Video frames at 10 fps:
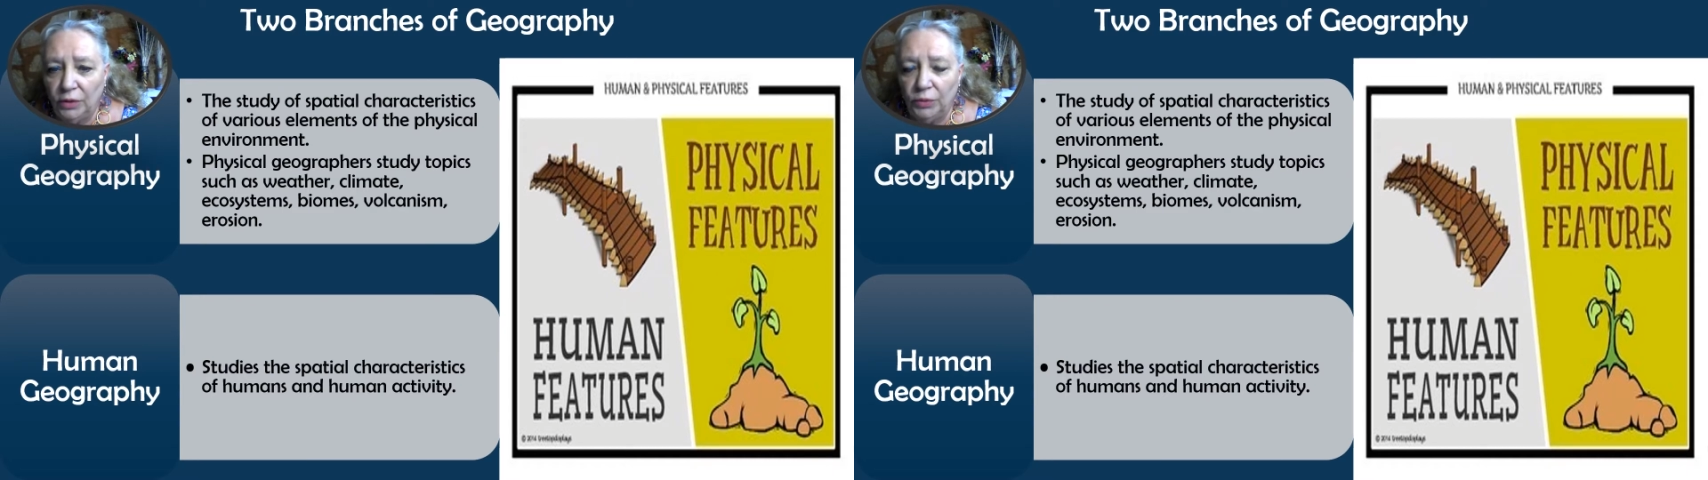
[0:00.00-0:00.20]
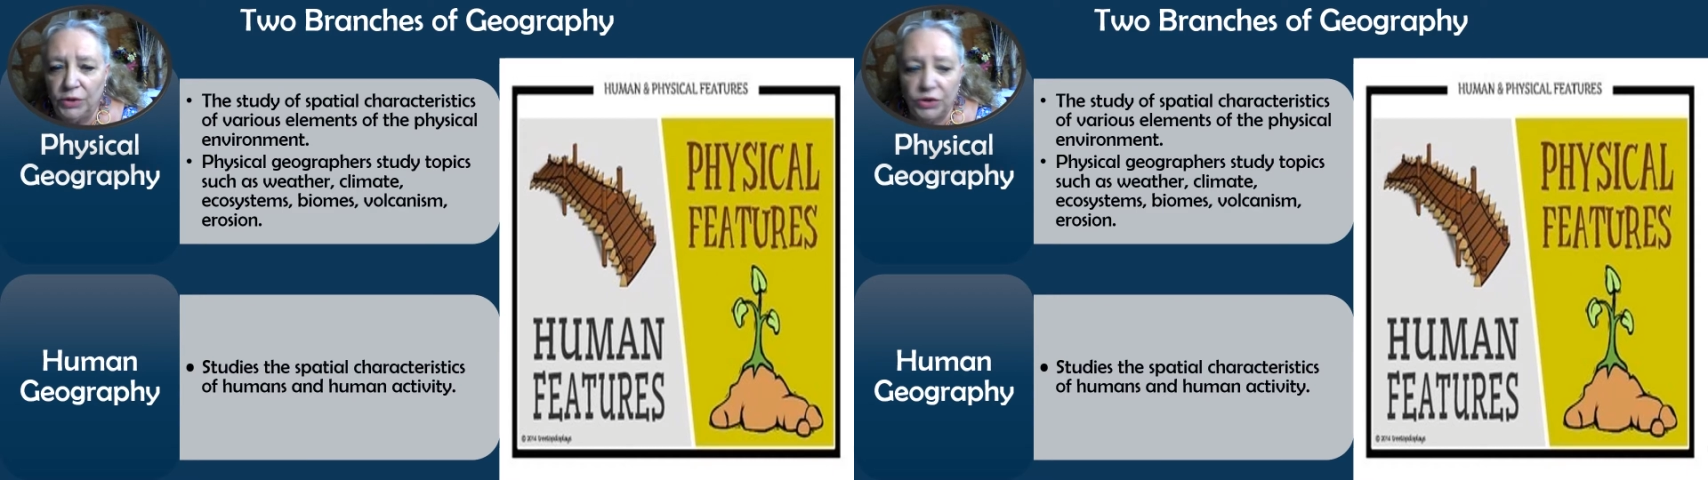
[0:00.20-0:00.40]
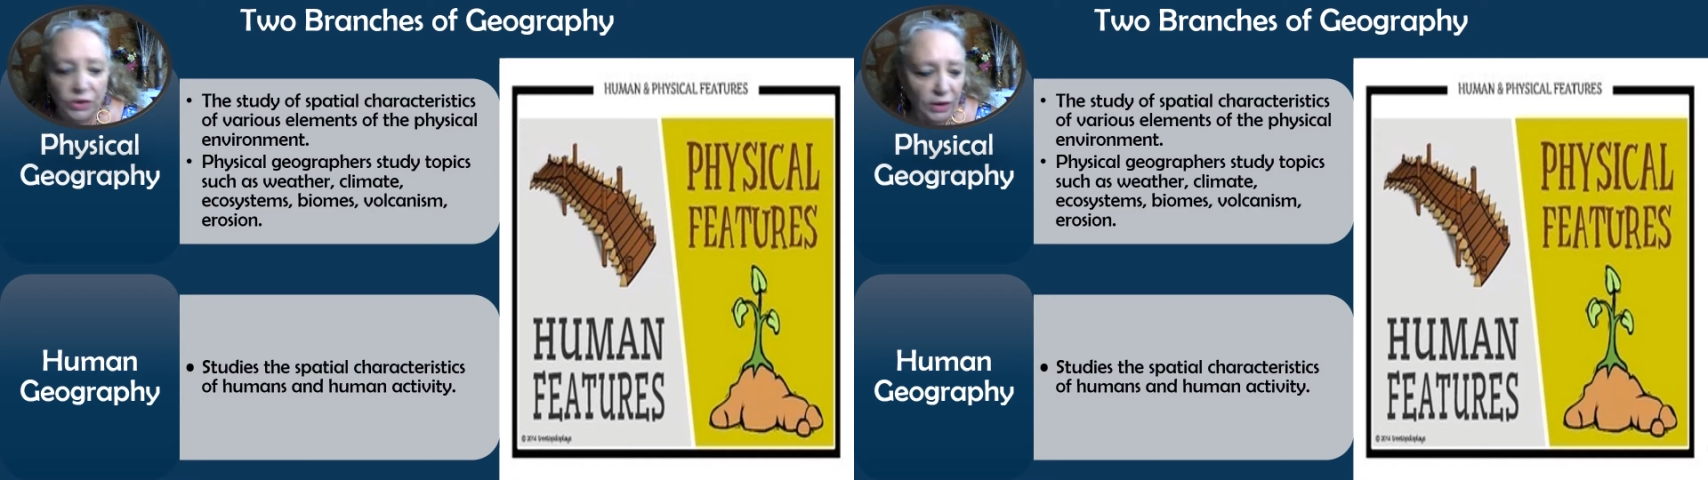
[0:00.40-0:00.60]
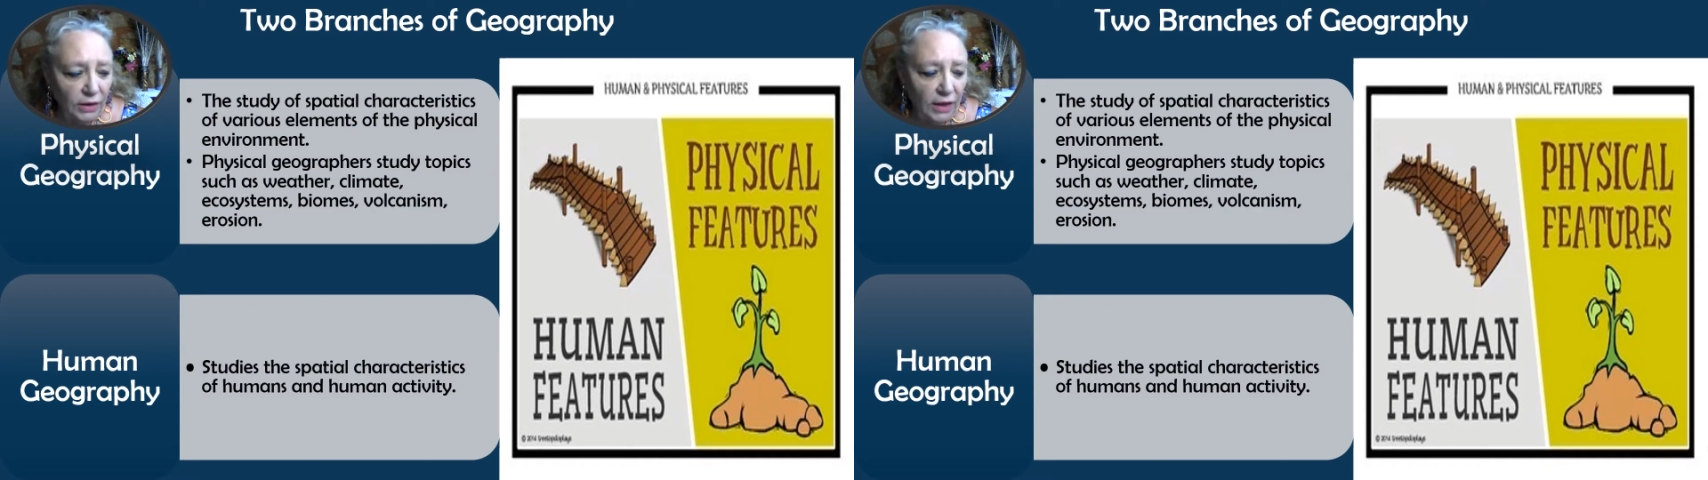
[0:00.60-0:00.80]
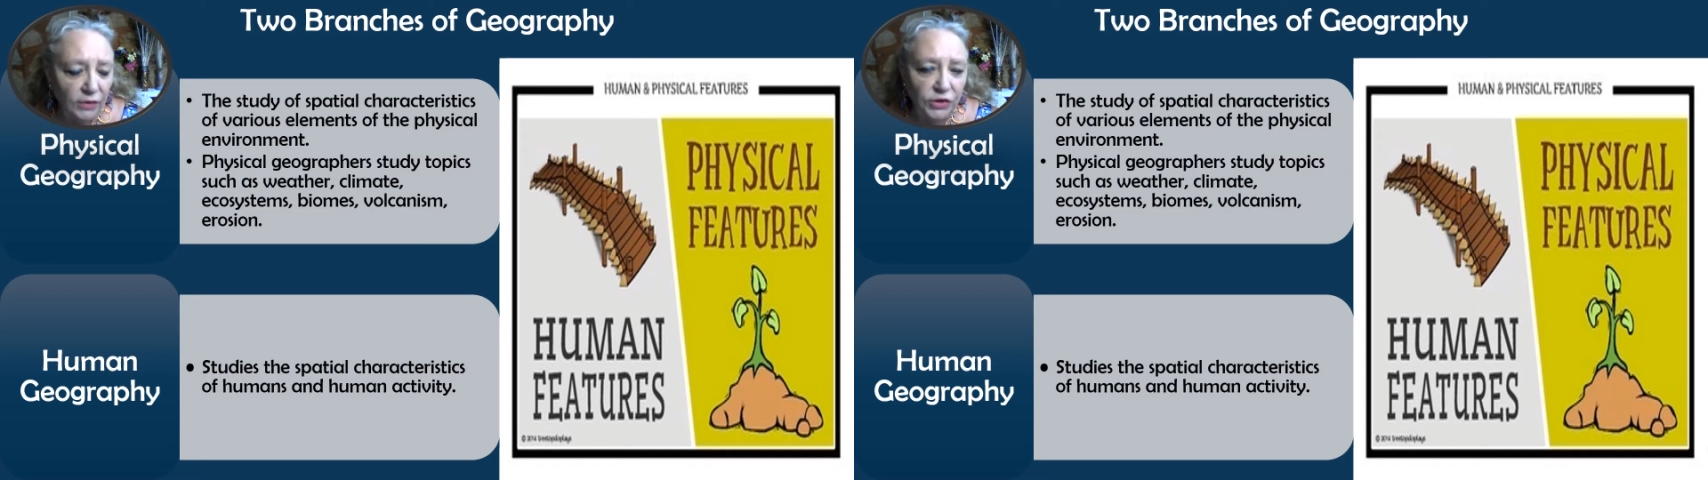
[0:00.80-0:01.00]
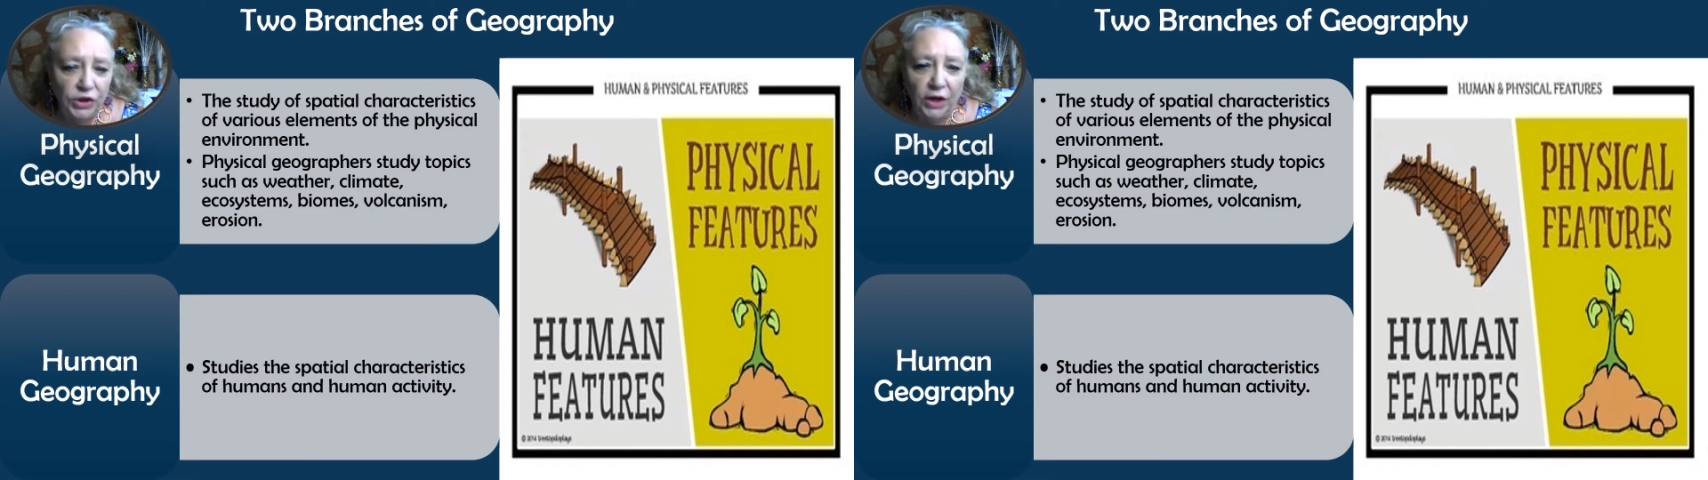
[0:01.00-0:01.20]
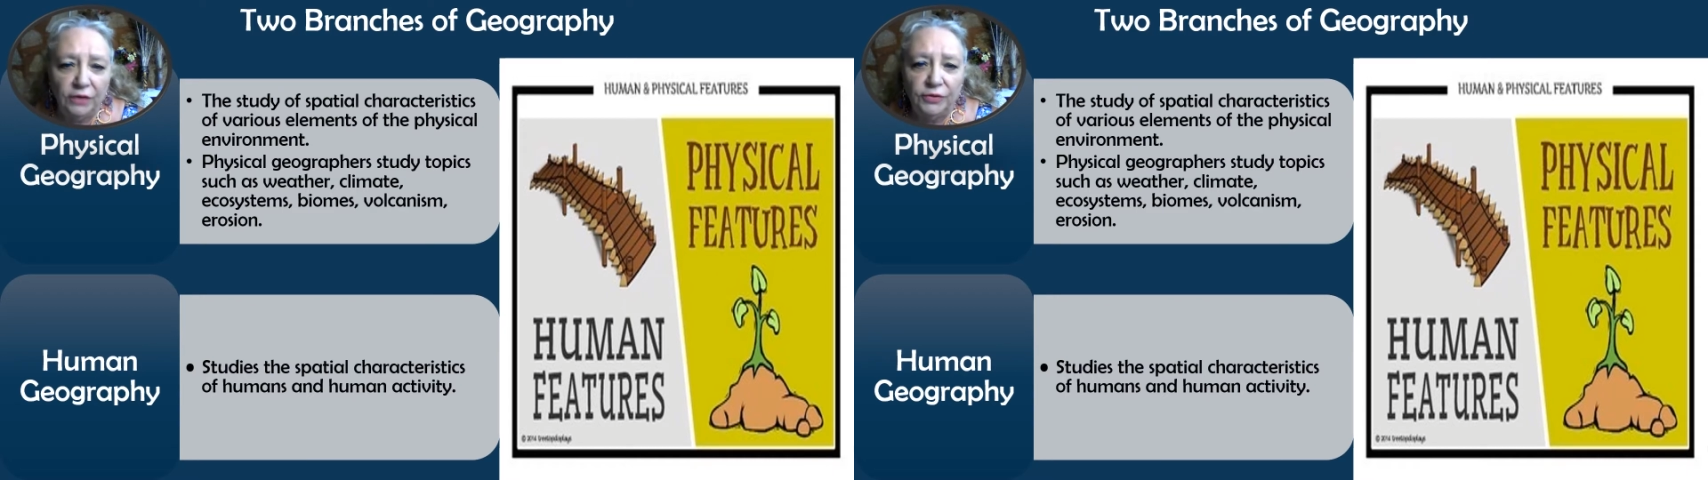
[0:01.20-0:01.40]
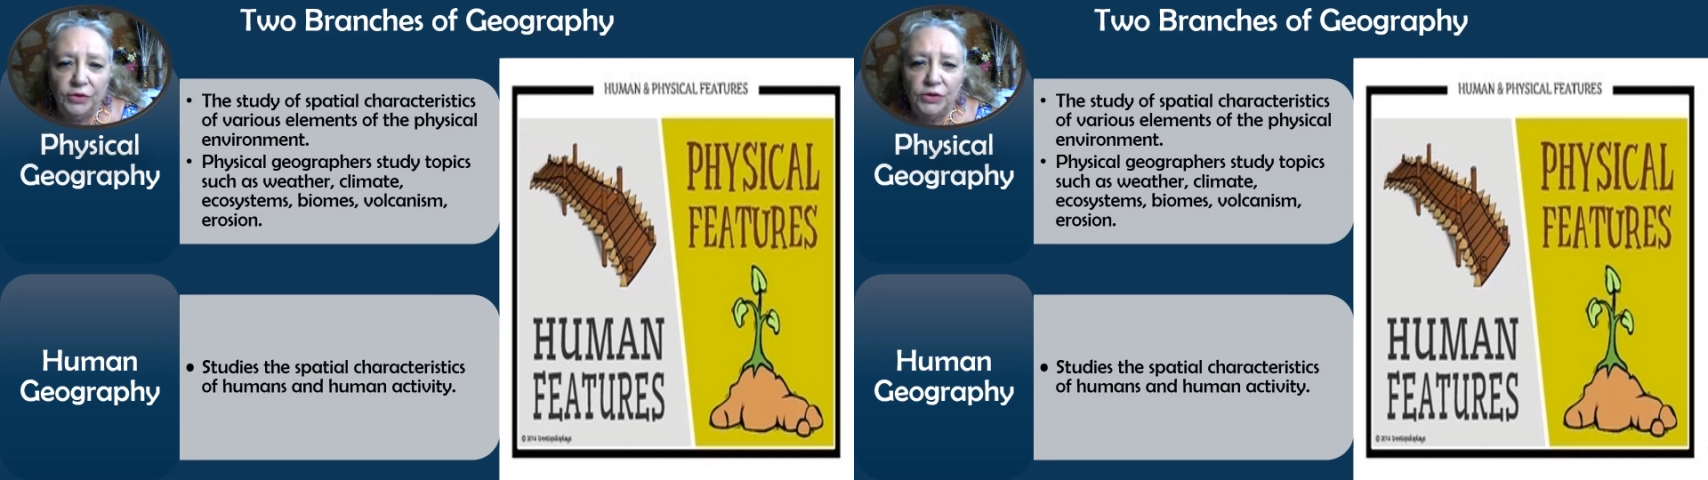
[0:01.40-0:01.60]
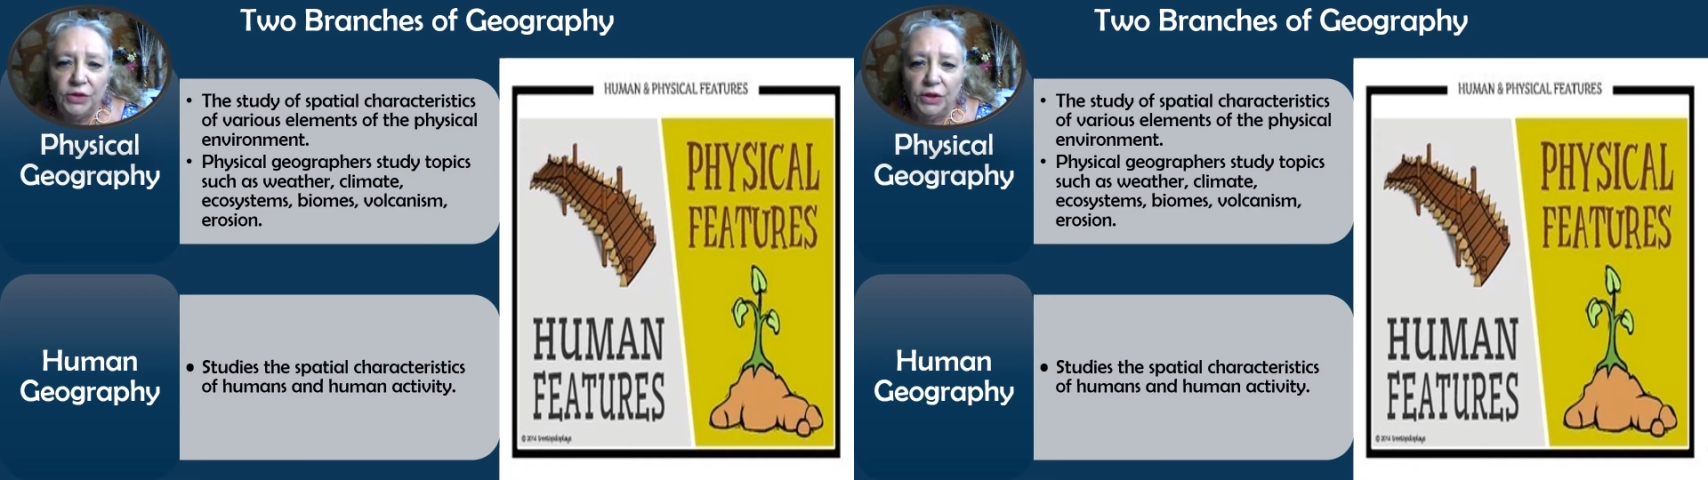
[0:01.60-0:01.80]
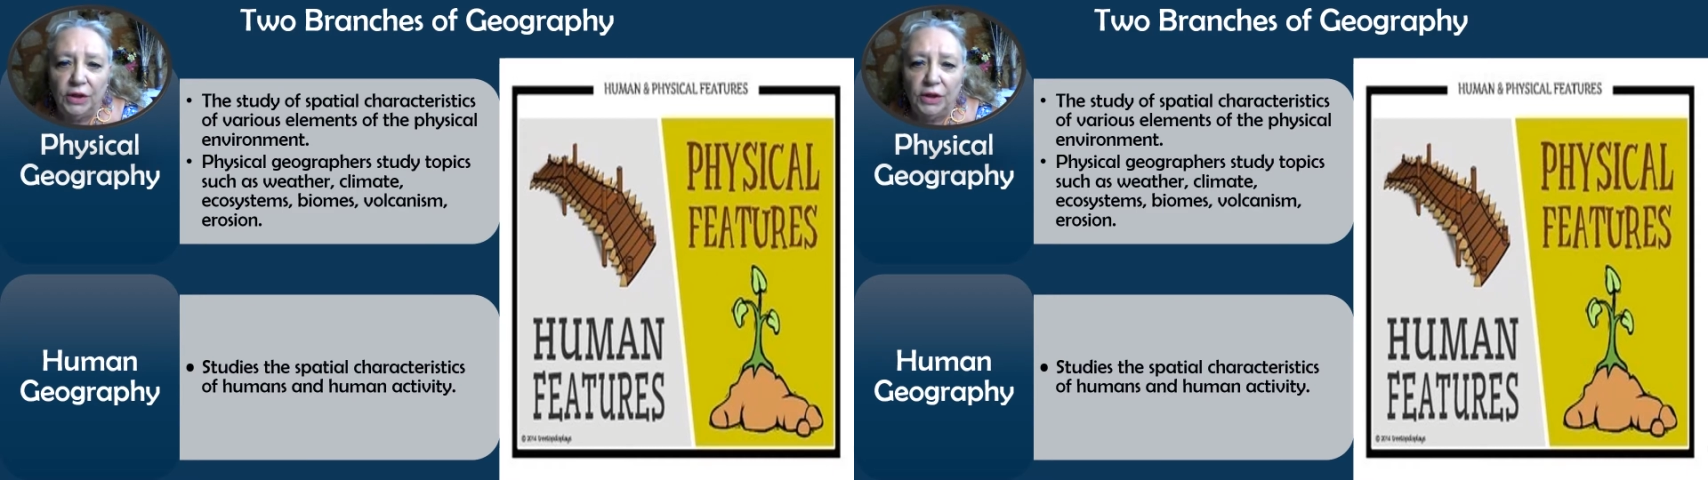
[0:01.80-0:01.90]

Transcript: which allows geographers